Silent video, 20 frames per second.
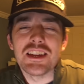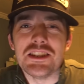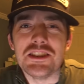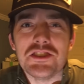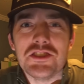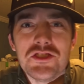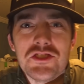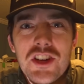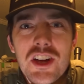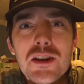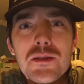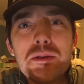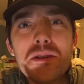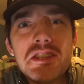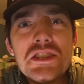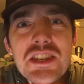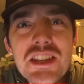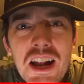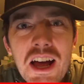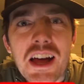Ladies and gentlemen,
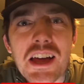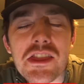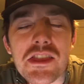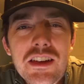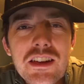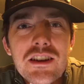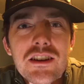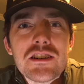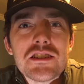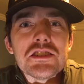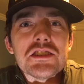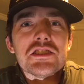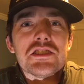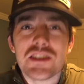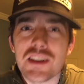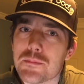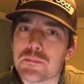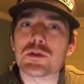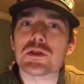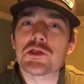did I think on
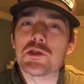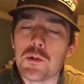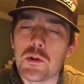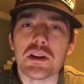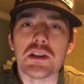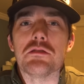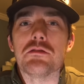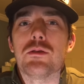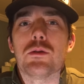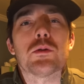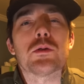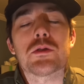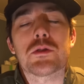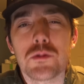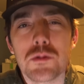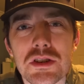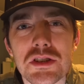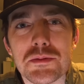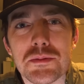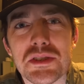December 24th,
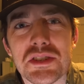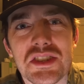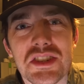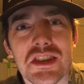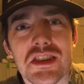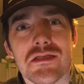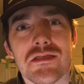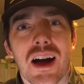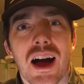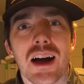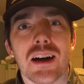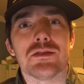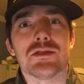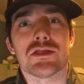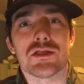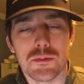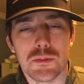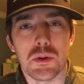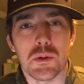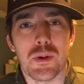Christmas Eve, I was
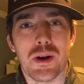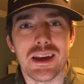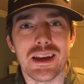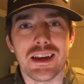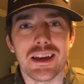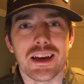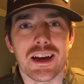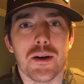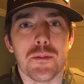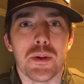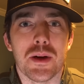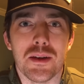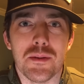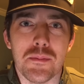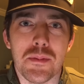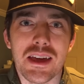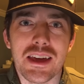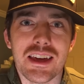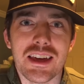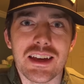going to be waking up and
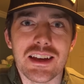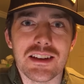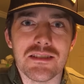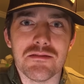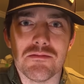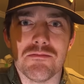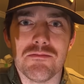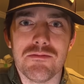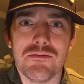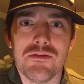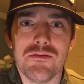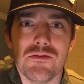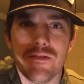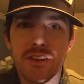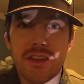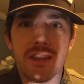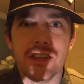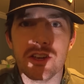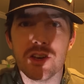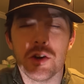making a
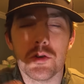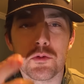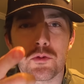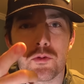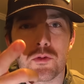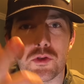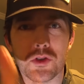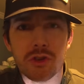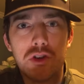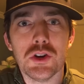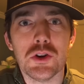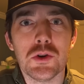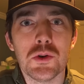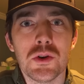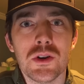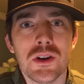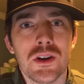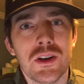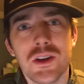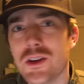video for
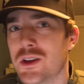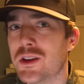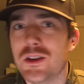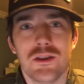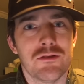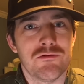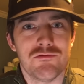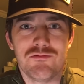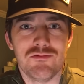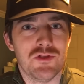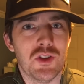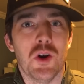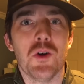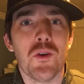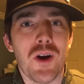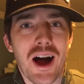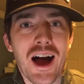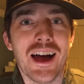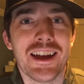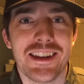you?
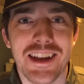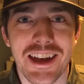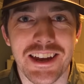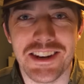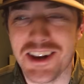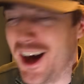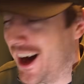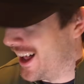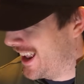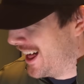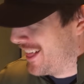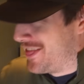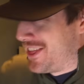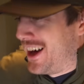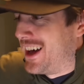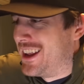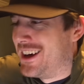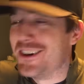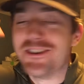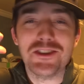No, I did not. I
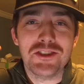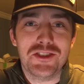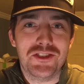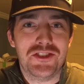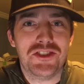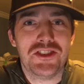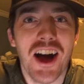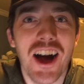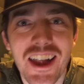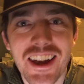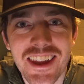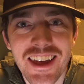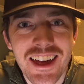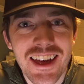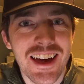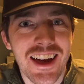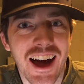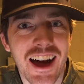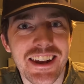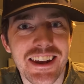thought I was done.
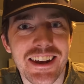I